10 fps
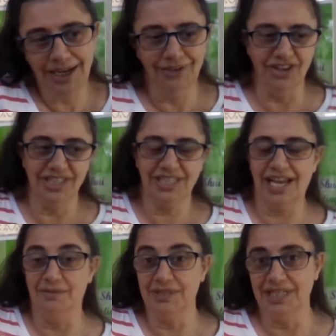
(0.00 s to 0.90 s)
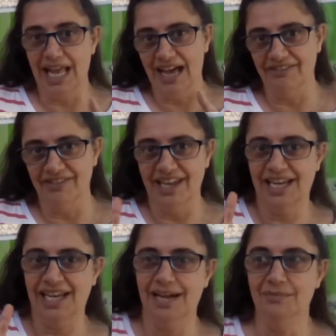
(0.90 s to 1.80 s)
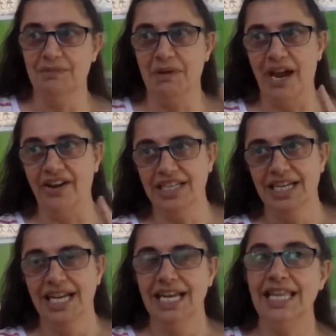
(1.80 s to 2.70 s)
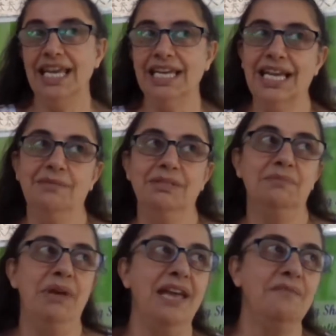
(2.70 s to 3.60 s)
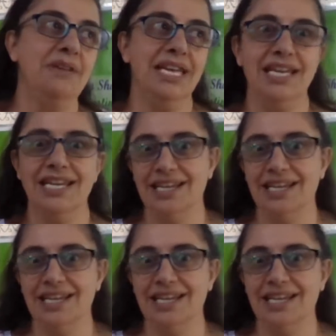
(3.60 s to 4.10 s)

First comes love, then comes marriage, then comes a baby in